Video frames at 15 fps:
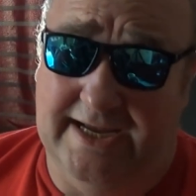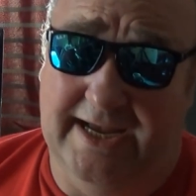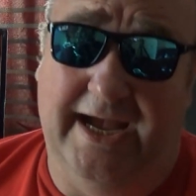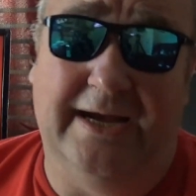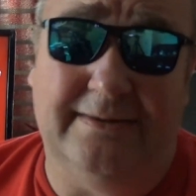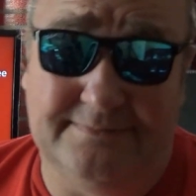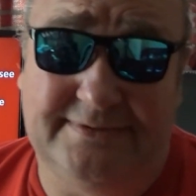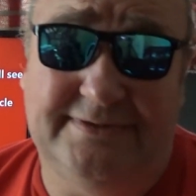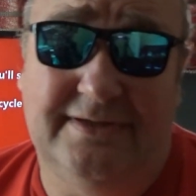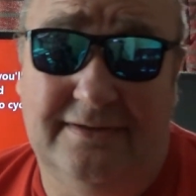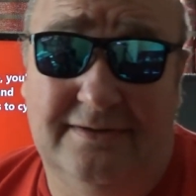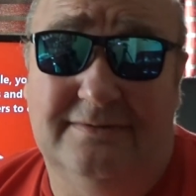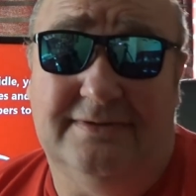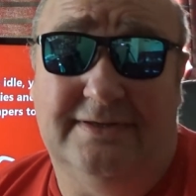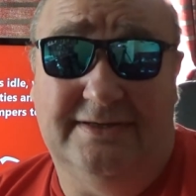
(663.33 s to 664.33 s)

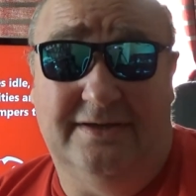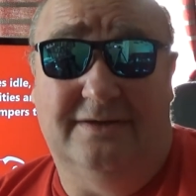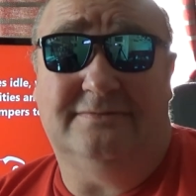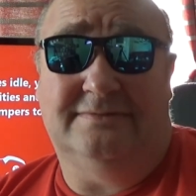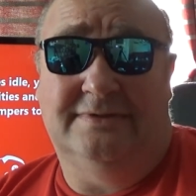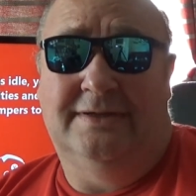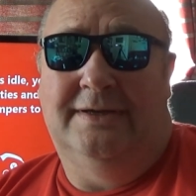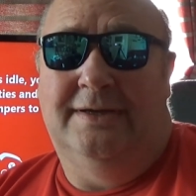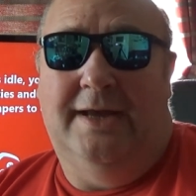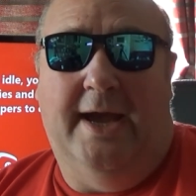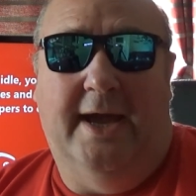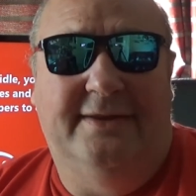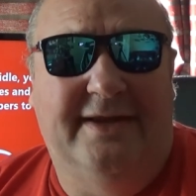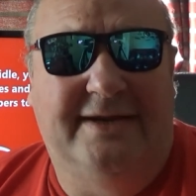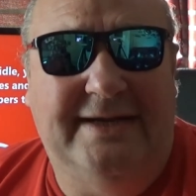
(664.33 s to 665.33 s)
absolutely good.
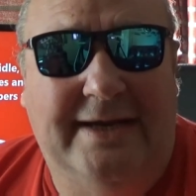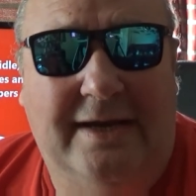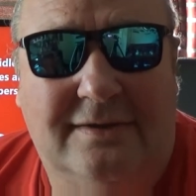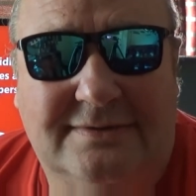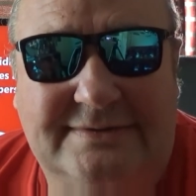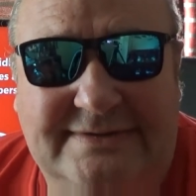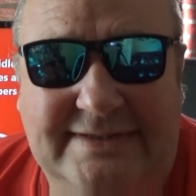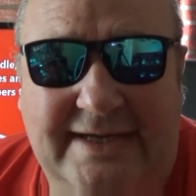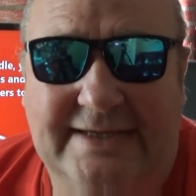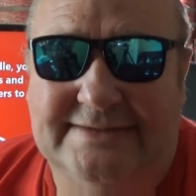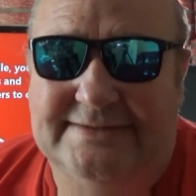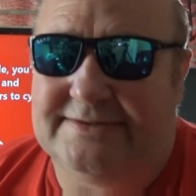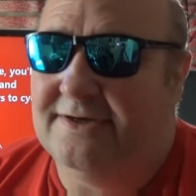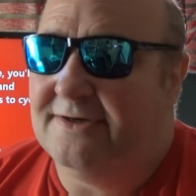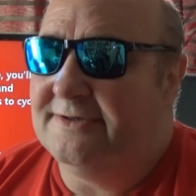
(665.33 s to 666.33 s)
And then it all
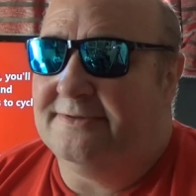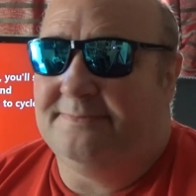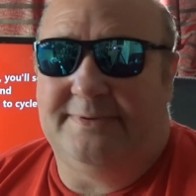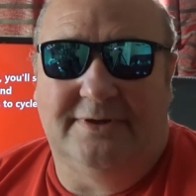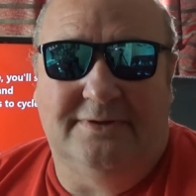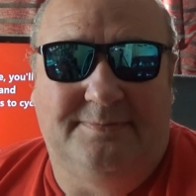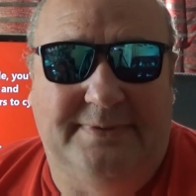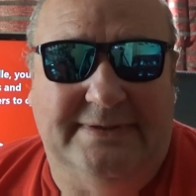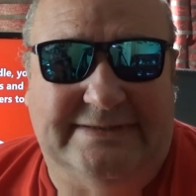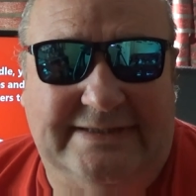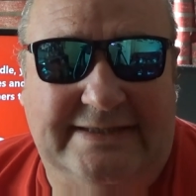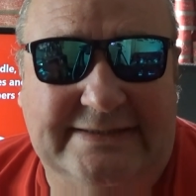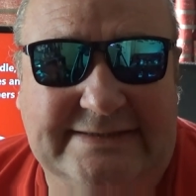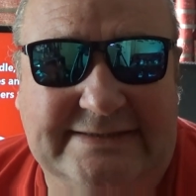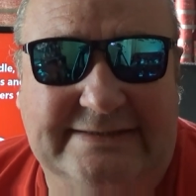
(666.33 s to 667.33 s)
starts going a bit up its
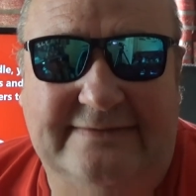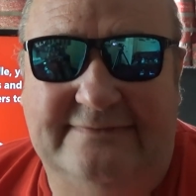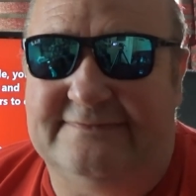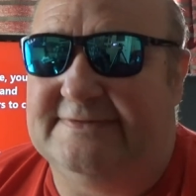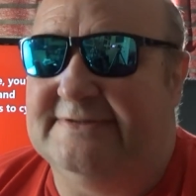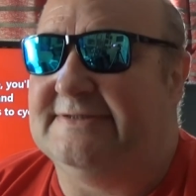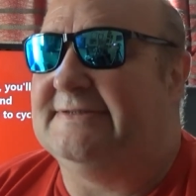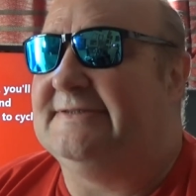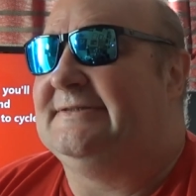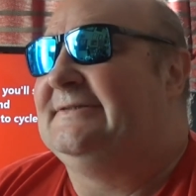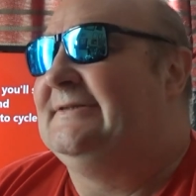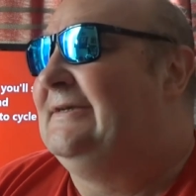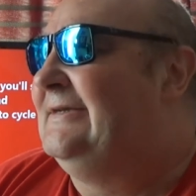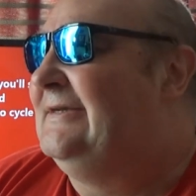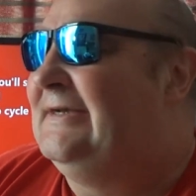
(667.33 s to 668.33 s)
arse after that.
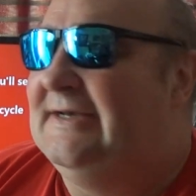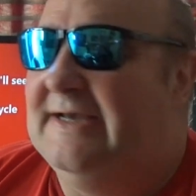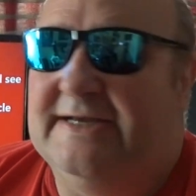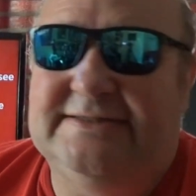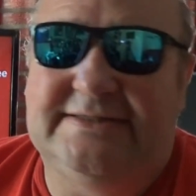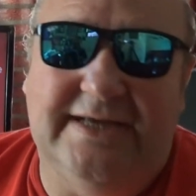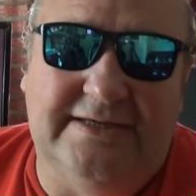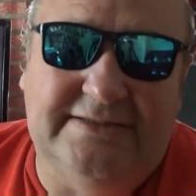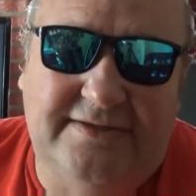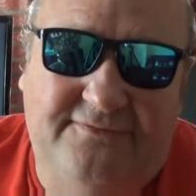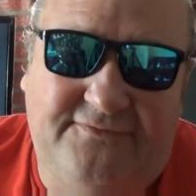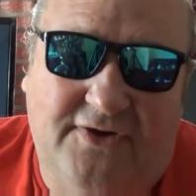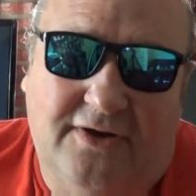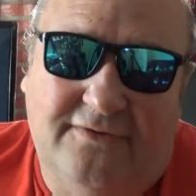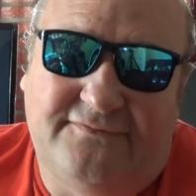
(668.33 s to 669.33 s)
It's, the
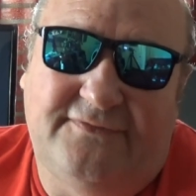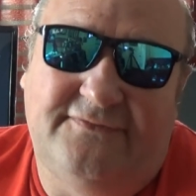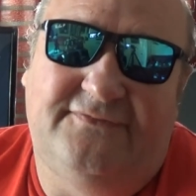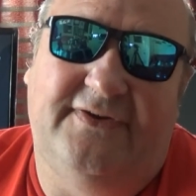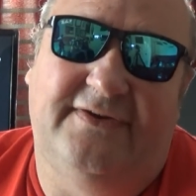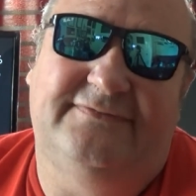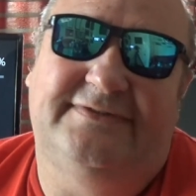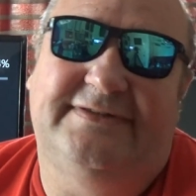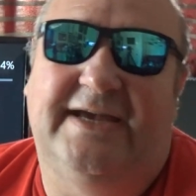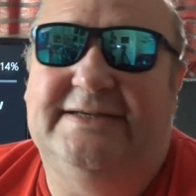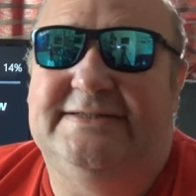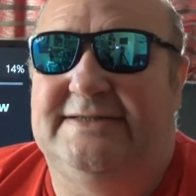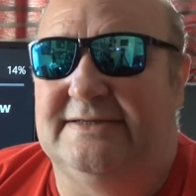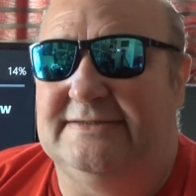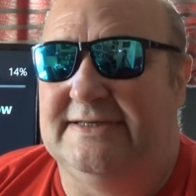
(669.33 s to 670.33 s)
fourth and fifth
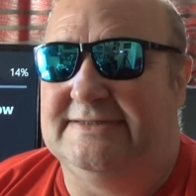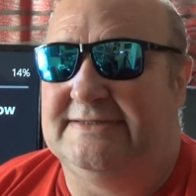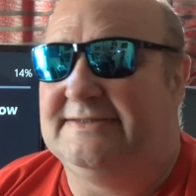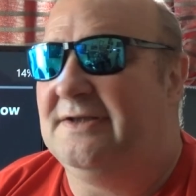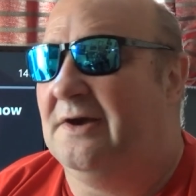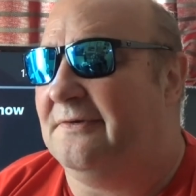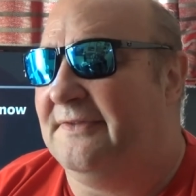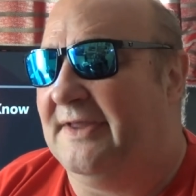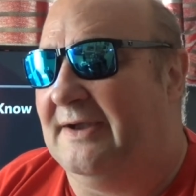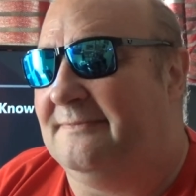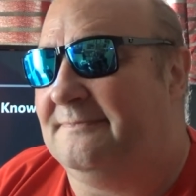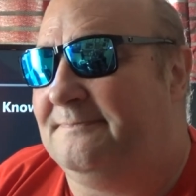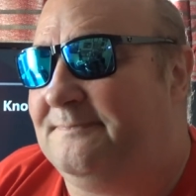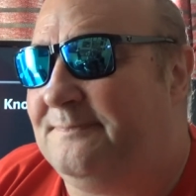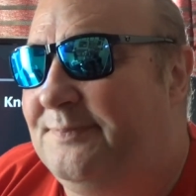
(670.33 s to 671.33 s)
season is not
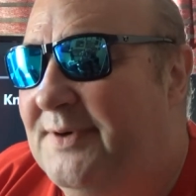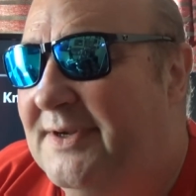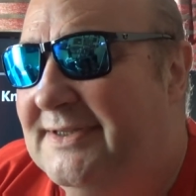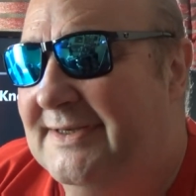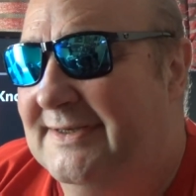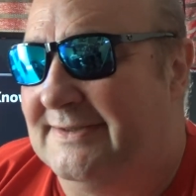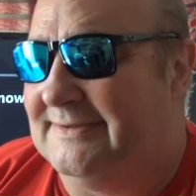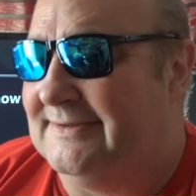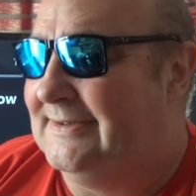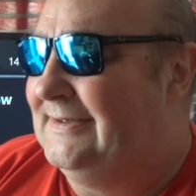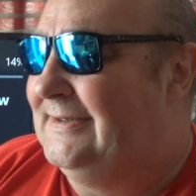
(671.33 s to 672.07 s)
that brilliant.